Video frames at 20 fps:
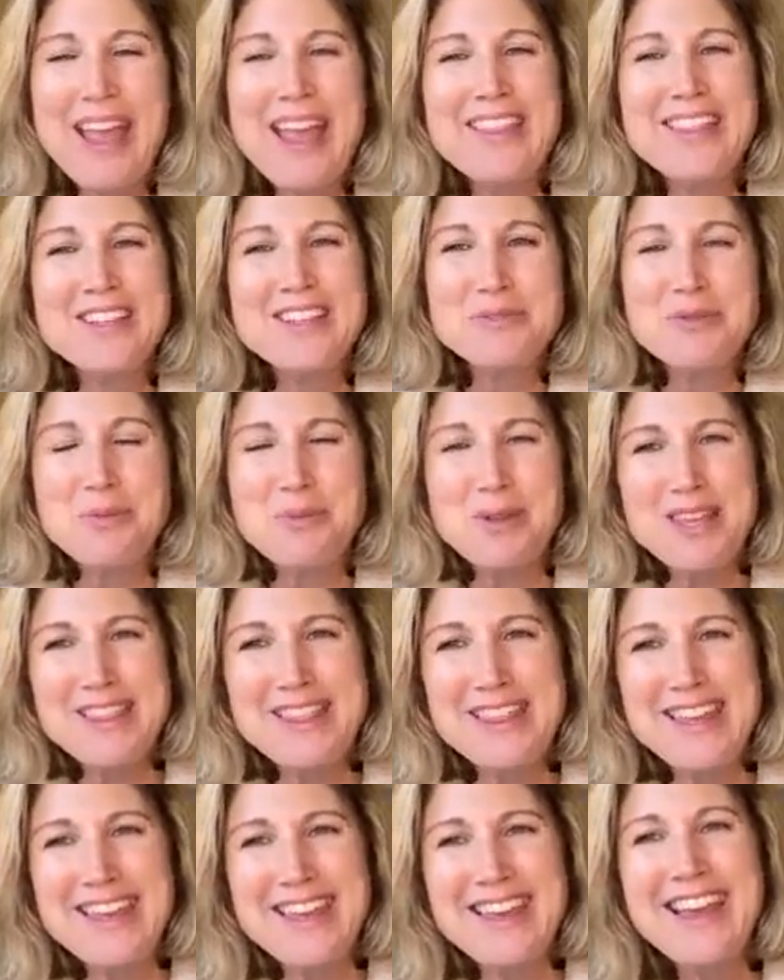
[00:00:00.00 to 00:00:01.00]
This will be
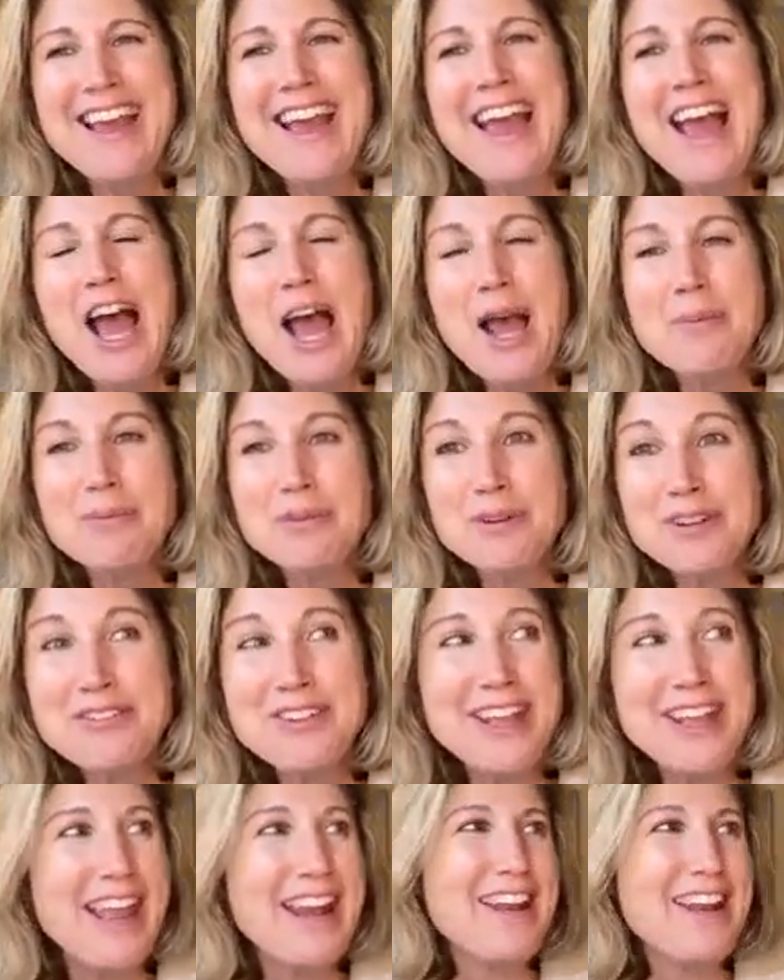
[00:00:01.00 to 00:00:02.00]
the
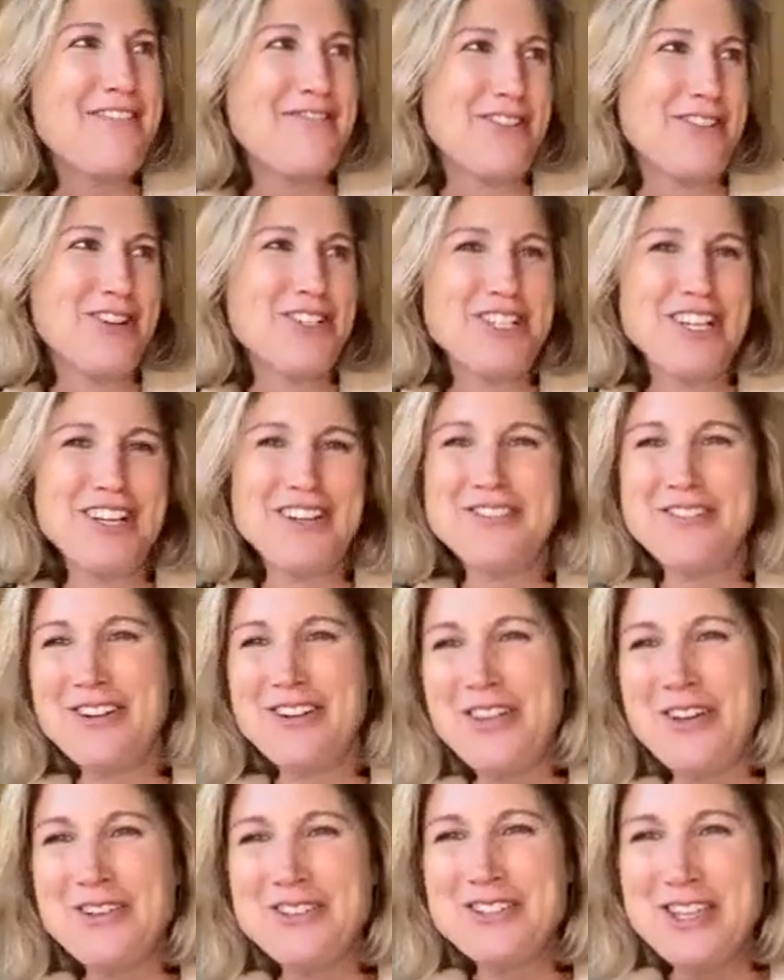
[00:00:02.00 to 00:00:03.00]
abbreviated version for
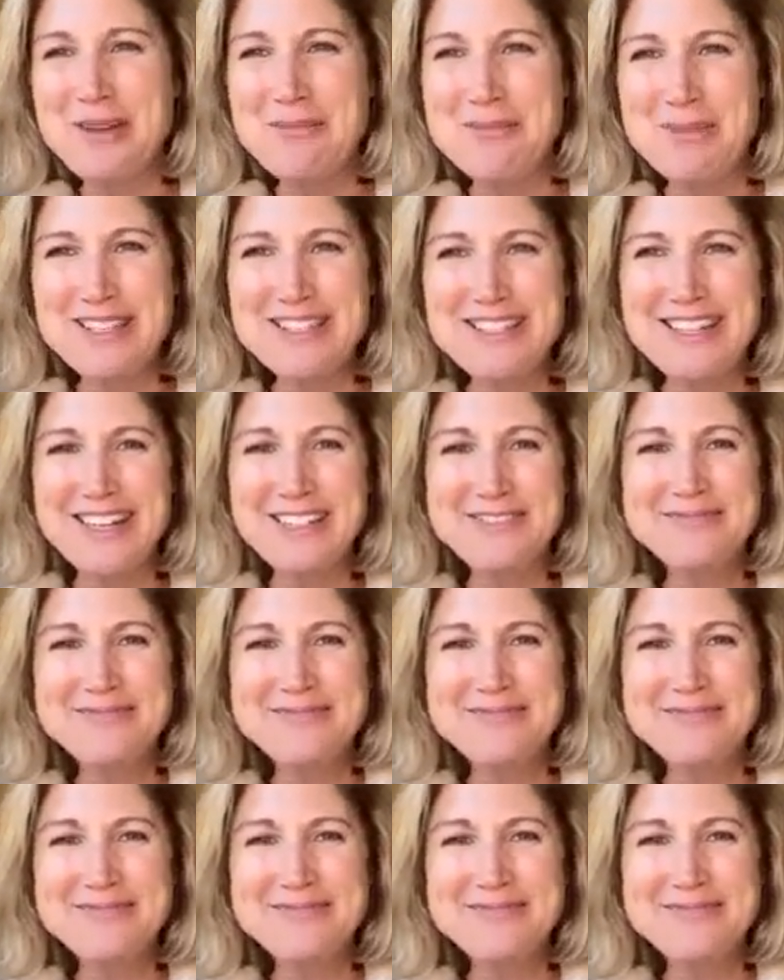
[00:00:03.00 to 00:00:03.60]
those that missed it.